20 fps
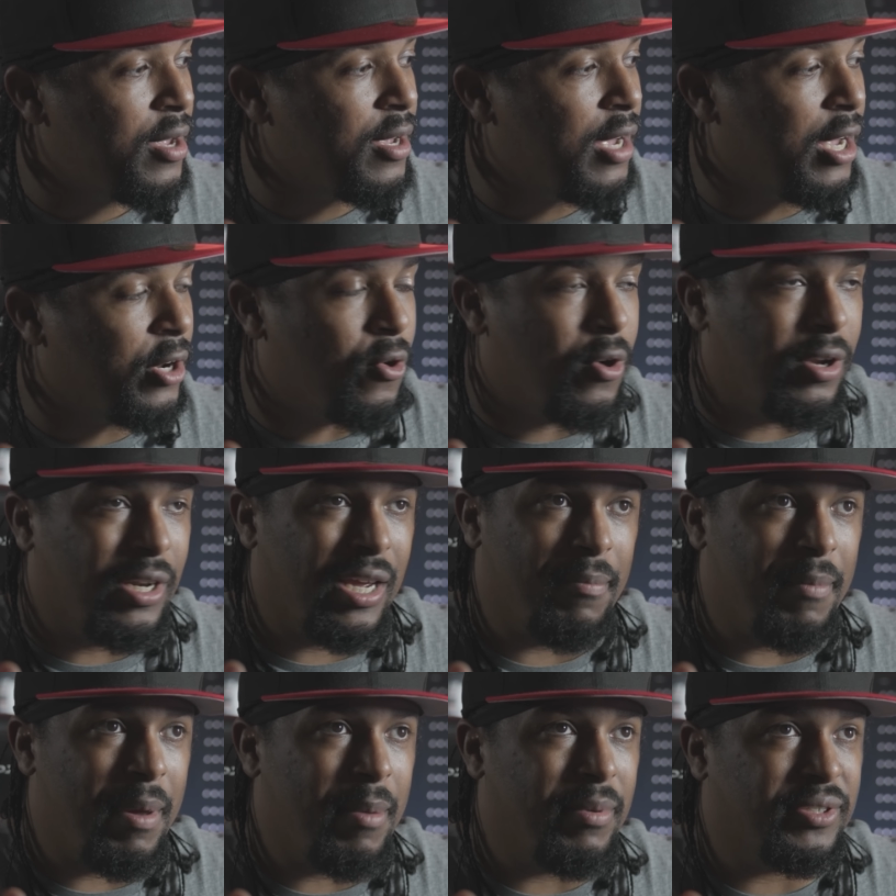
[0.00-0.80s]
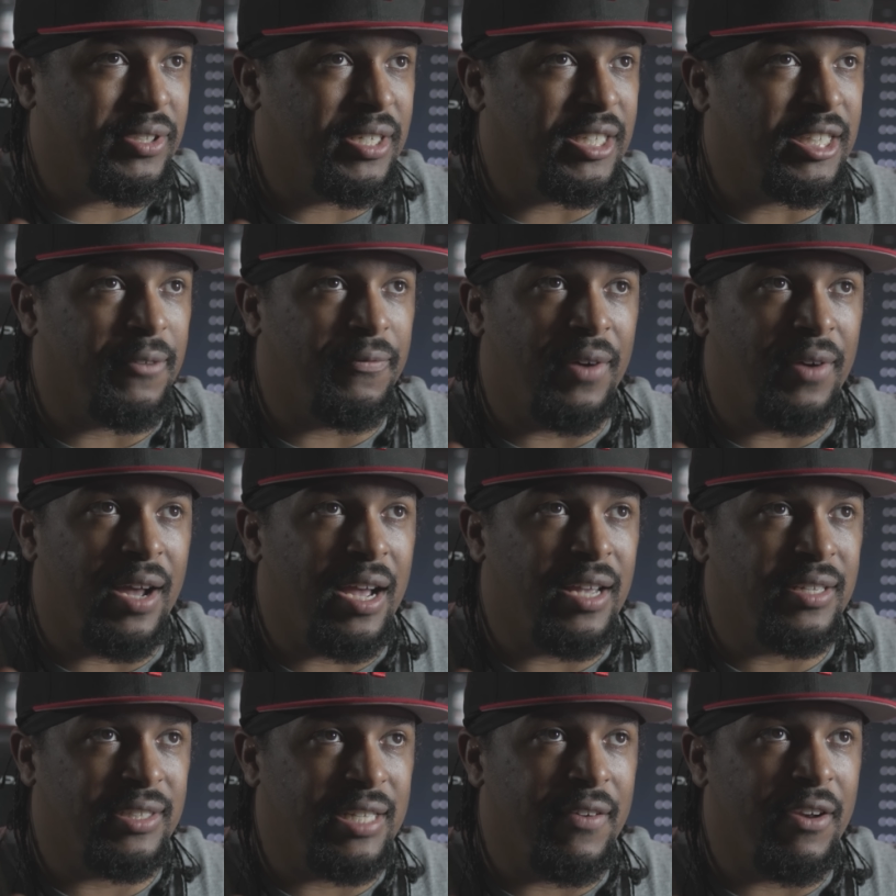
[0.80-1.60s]
I was going like maybe
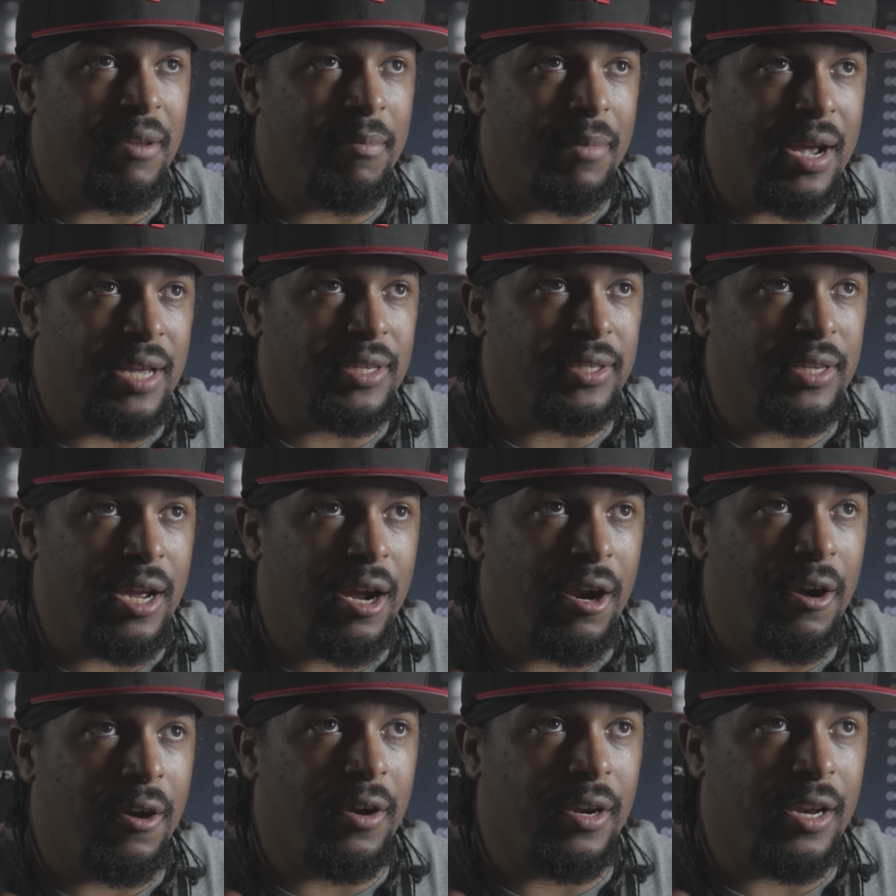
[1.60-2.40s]
65, 70 miles an hour.